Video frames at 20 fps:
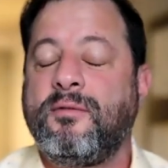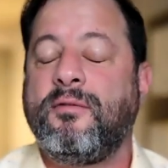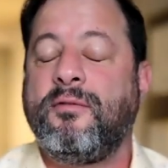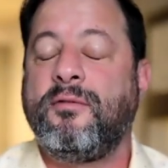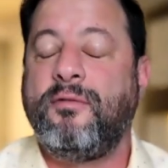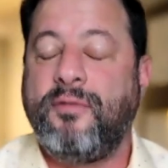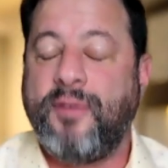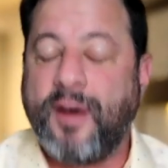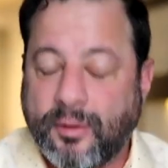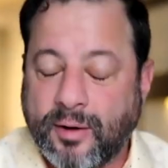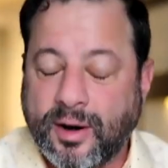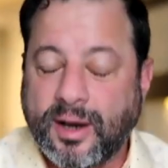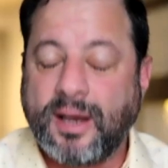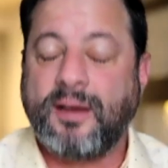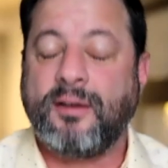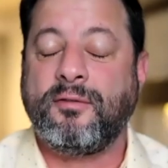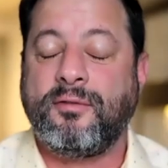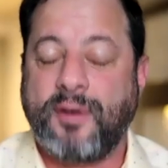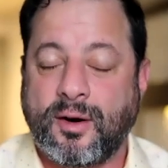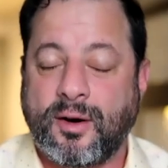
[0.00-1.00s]

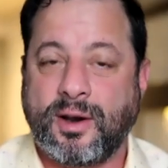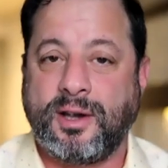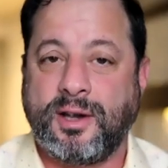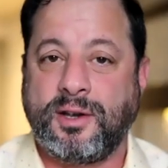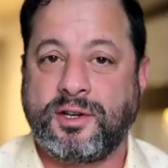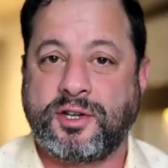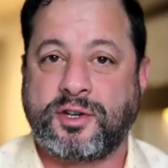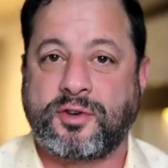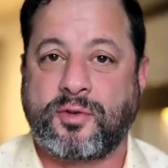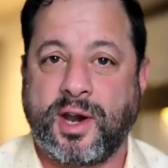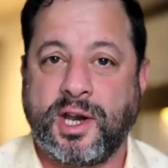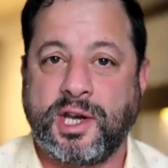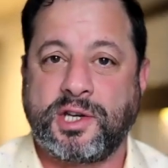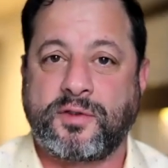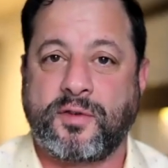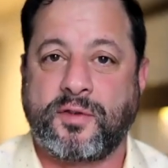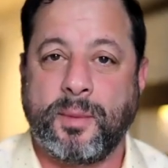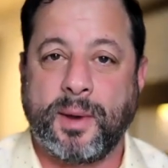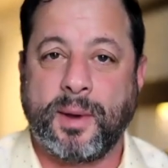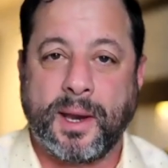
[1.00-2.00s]
very, very strange
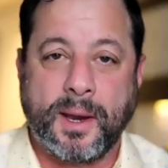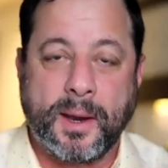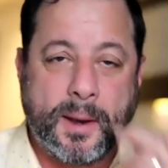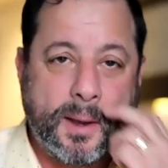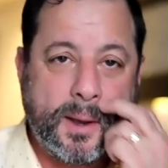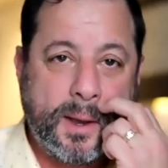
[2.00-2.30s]
for me.